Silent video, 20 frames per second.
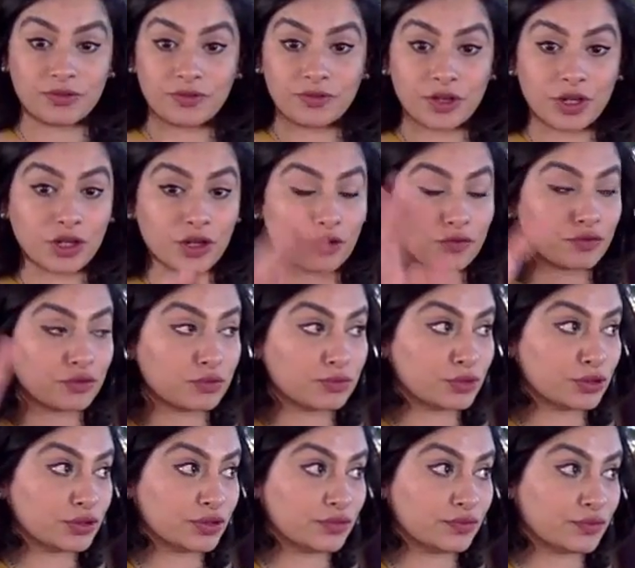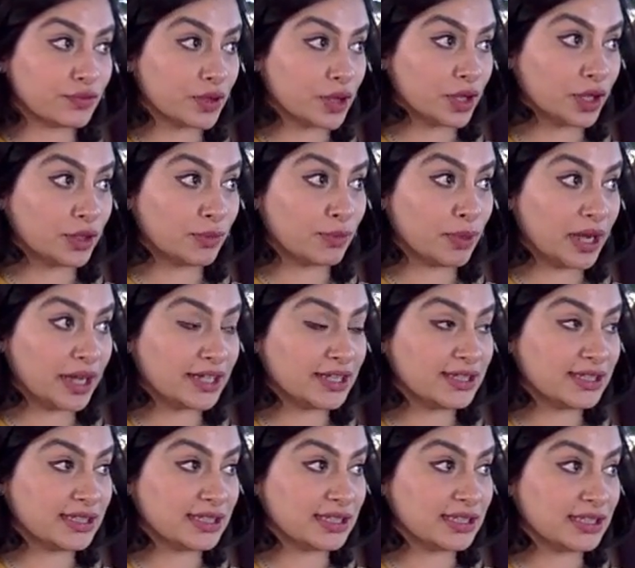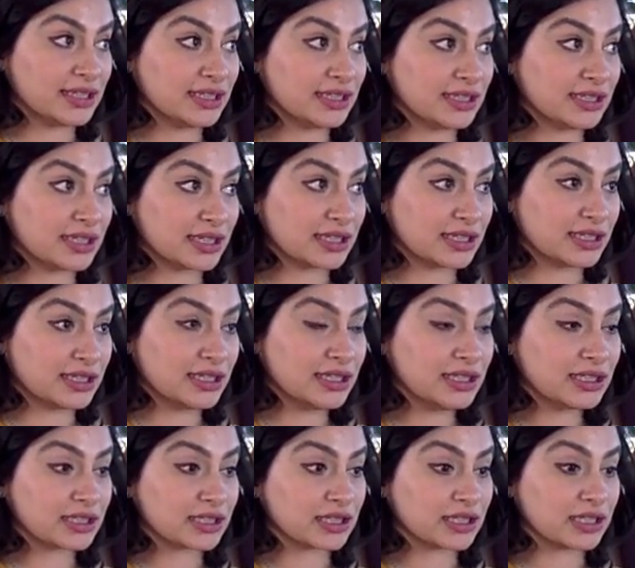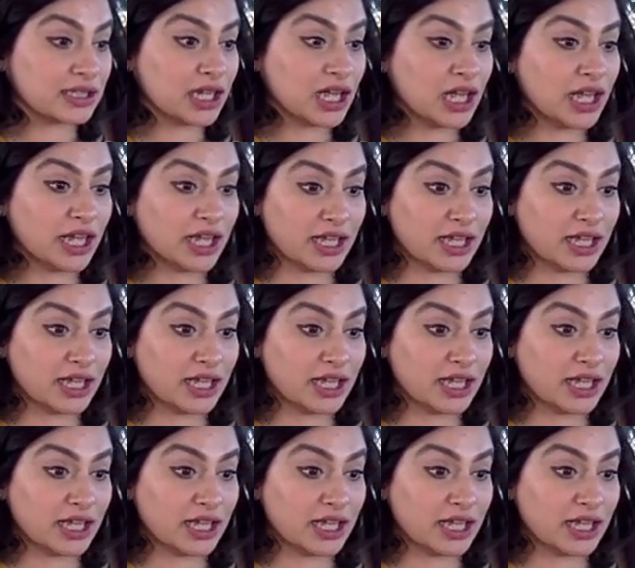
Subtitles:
Virgo full moon in Pisces season,